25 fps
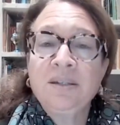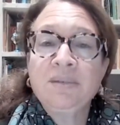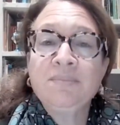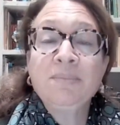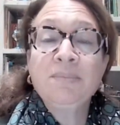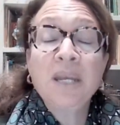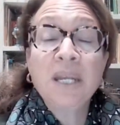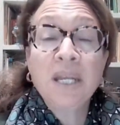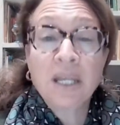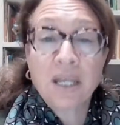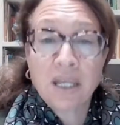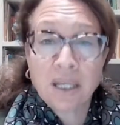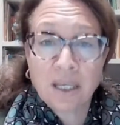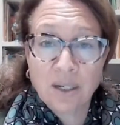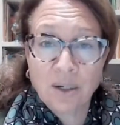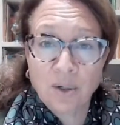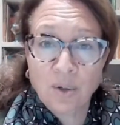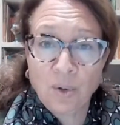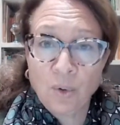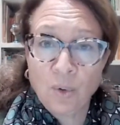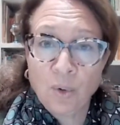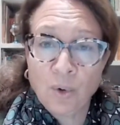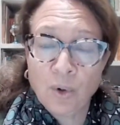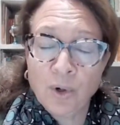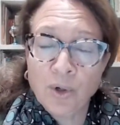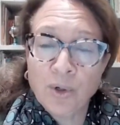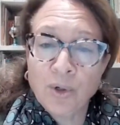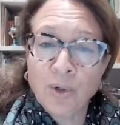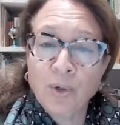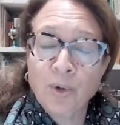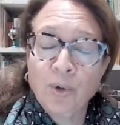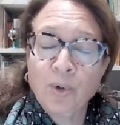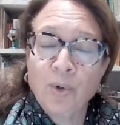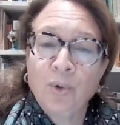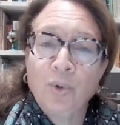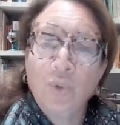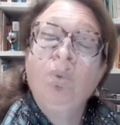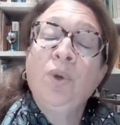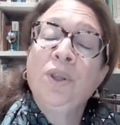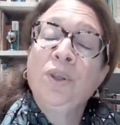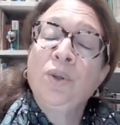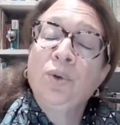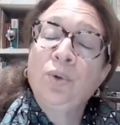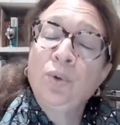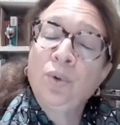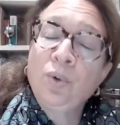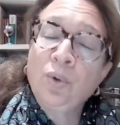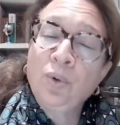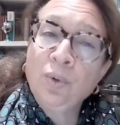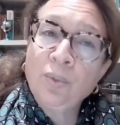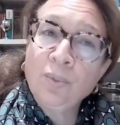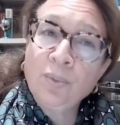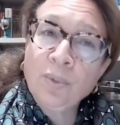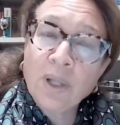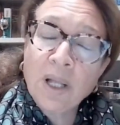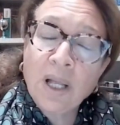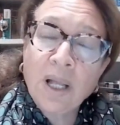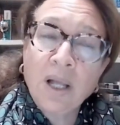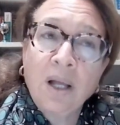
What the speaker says: Dominican order, with whom